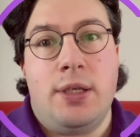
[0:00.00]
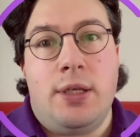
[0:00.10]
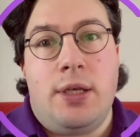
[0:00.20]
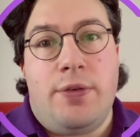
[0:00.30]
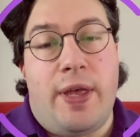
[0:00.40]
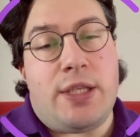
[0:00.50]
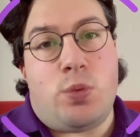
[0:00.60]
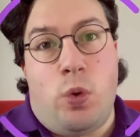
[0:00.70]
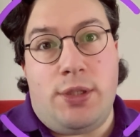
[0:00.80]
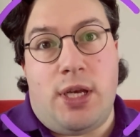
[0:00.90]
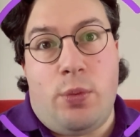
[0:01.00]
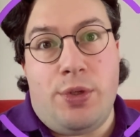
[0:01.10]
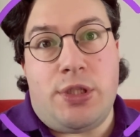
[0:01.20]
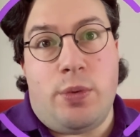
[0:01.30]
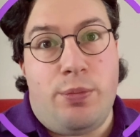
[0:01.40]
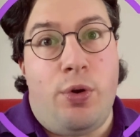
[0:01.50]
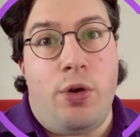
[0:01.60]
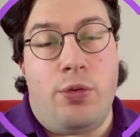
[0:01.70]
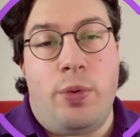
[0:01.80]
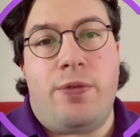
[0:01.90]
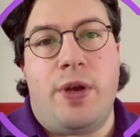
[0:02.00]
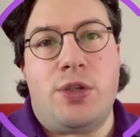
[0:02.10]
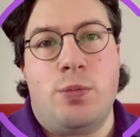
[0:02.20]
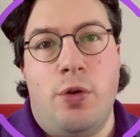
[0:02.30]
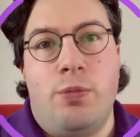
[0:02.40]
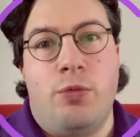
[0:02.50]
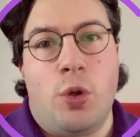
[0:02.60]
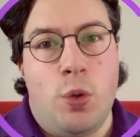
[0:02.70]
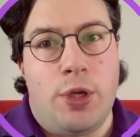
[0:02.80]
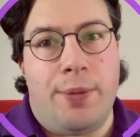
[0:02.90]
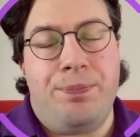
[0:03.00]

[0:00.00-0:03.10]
That's what I want to improve with Facial Movement Recorder.